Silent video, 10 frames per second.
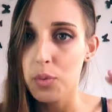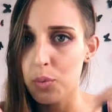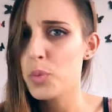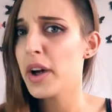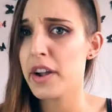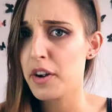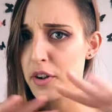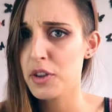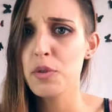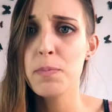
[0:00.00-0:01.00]
where
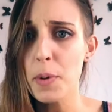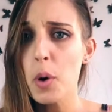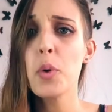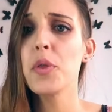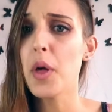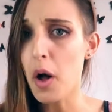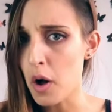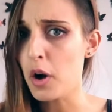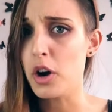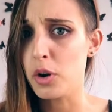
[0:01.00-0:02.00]
you both
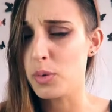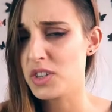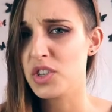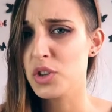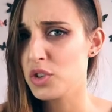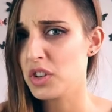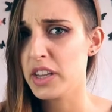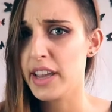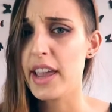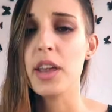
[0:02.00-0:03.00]
are, which is
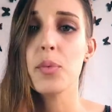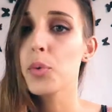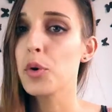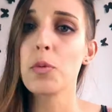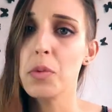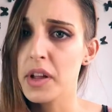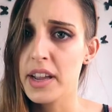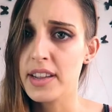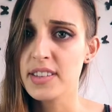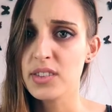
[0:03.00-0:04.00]
usually a
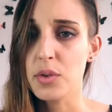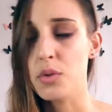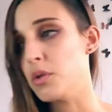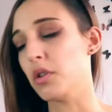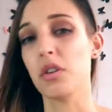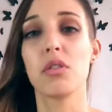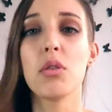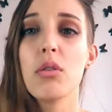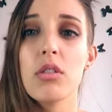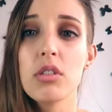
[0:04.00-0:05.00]
workplace or a
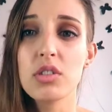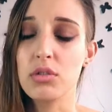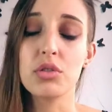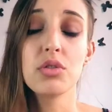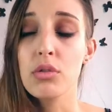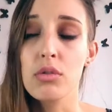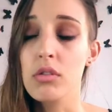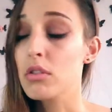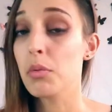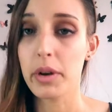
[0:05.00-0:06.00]
course or school
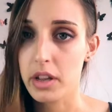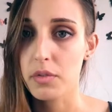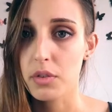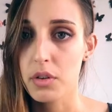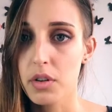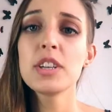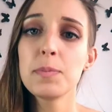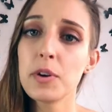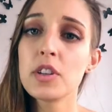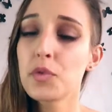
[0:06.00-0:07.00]
or whatever. I have got to
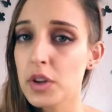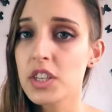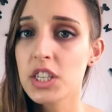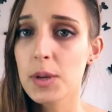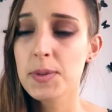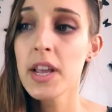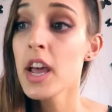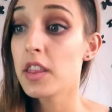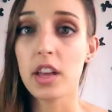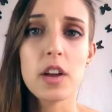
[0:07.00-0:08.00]
experience friendships
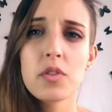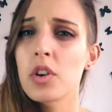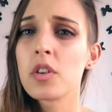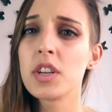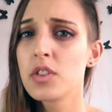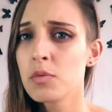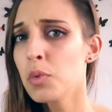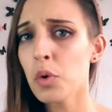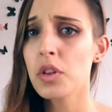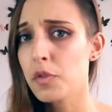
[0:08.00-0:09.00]
that have turned into
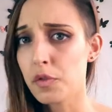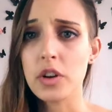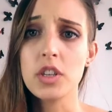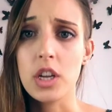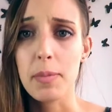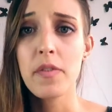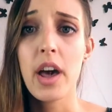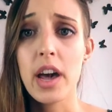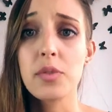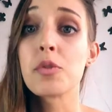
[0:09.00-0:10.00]
more than friendship. I've
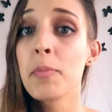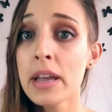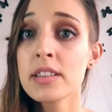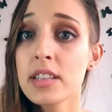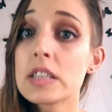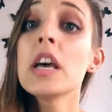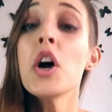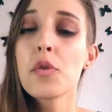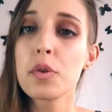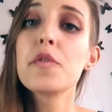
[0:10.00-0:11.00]
had romances
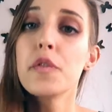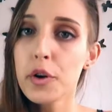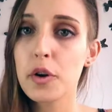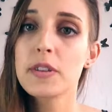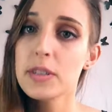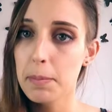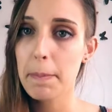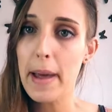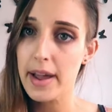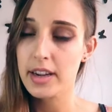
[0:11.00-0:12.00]
revert
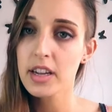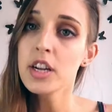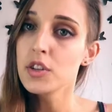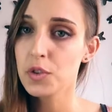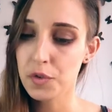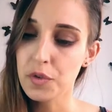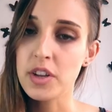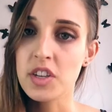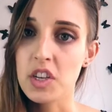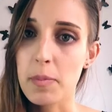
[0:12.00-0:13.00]
back to
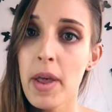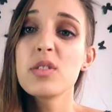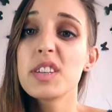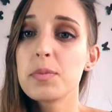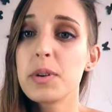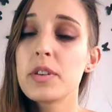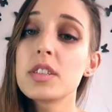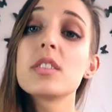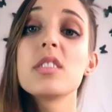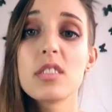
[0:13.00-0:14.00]
friendship. I've also
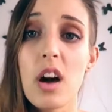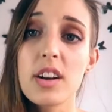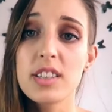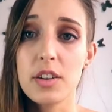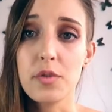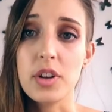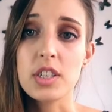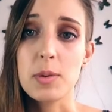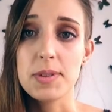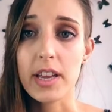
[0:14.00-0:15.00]
experienced toxic
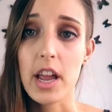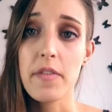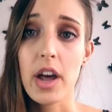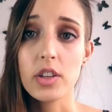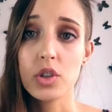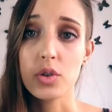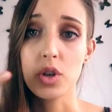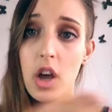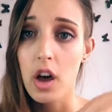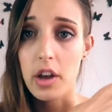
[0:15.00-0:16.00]
friendships that I've had to
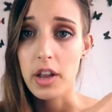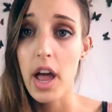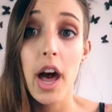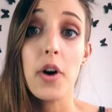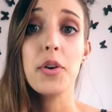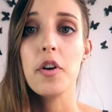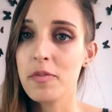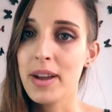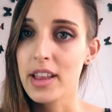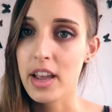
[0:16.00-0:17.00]
cut out
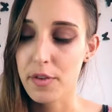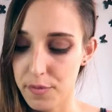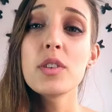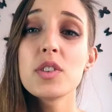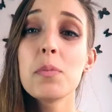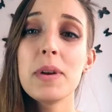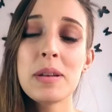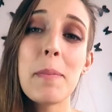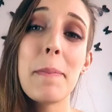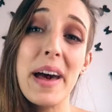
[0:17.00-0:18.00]
of my life. And I've also
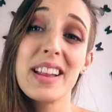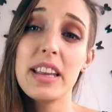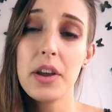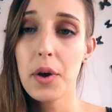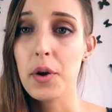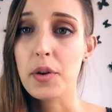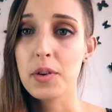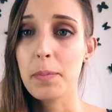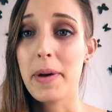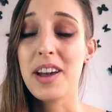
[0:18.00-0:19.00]
been badly
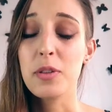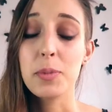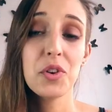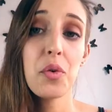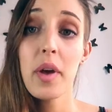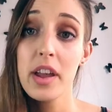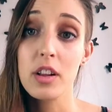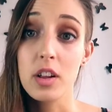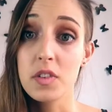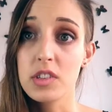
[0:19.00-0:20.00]
hurt by the
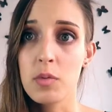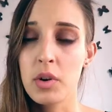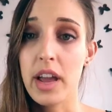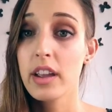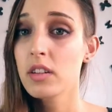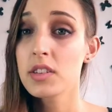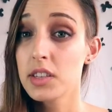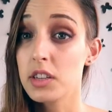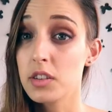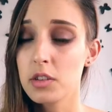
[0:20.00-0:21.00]
betrayal of someone I
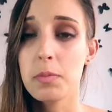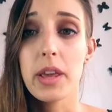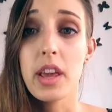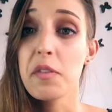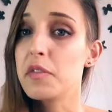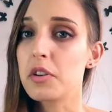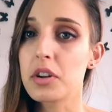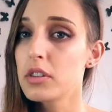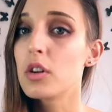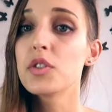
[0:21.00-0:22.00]
considered to be a
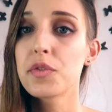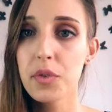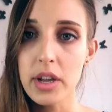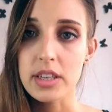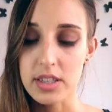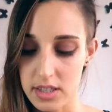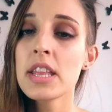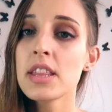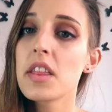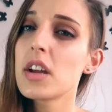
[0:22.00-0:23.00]
very close friend. And
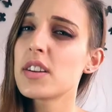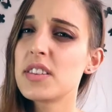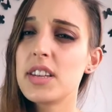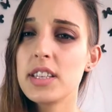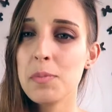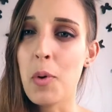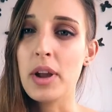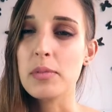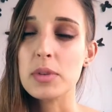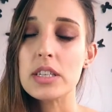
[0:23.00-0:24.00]
then there's the
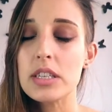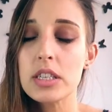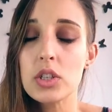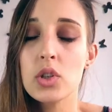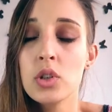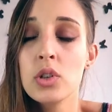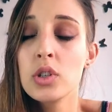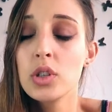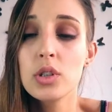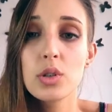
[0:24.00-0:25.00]
disappointment.
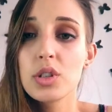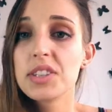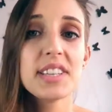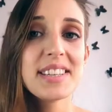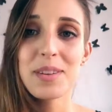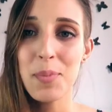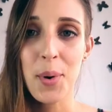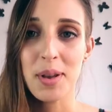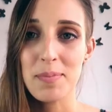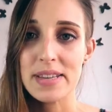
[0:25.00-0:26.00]
Ooh, the
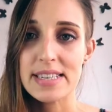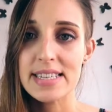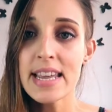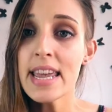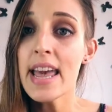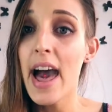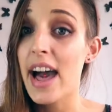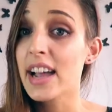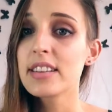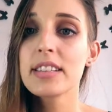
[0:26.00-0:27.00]
disappointment.
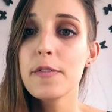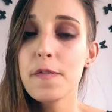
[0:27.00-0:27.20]
I actually